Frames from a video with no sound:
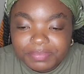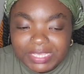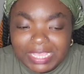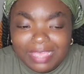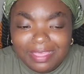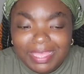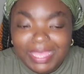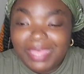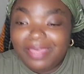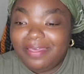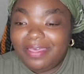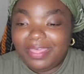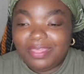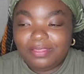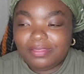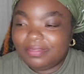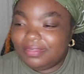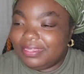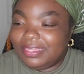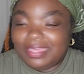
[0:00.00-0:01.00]
uh,
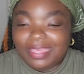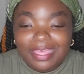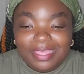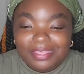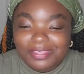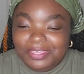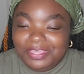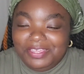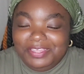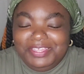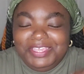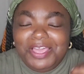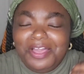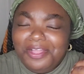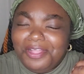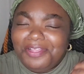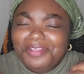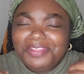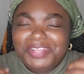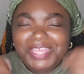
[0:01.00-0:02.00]
uh, uh,
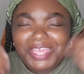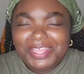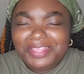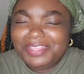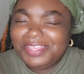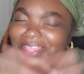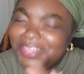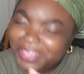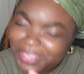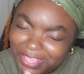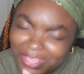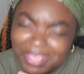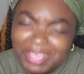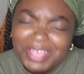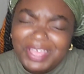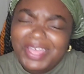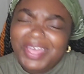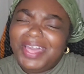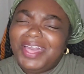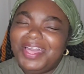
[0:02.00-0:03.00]
y'all heard that?
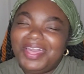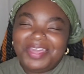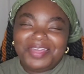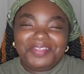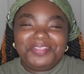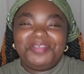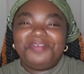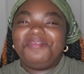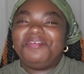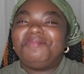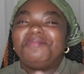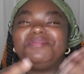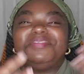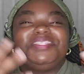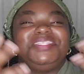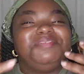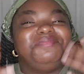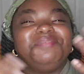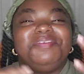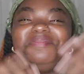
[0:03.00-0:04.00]
I don't know what
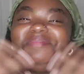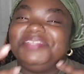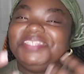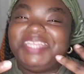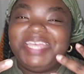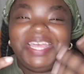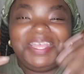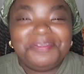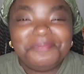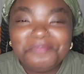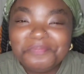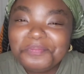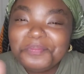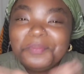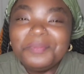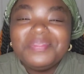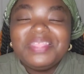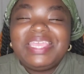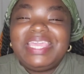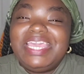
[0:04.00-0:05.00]
was what was that.
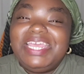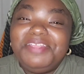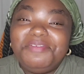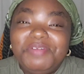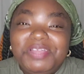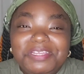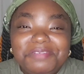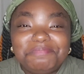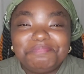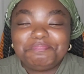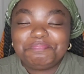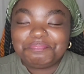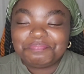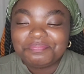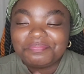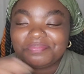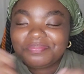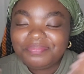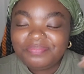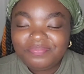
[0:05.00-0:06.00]
Anyway,
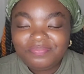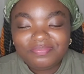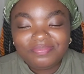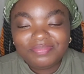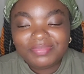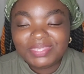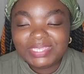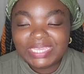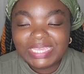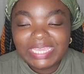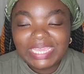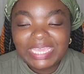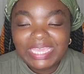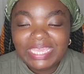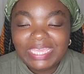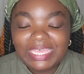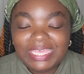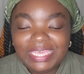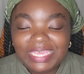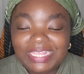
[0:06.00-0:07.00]

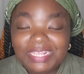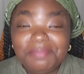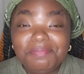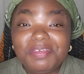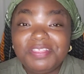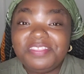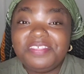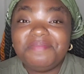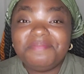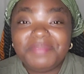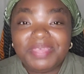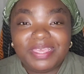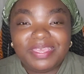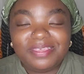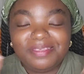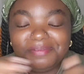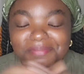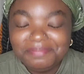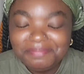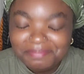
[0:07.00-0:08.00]
in the month of
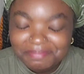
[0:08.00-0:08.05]
May,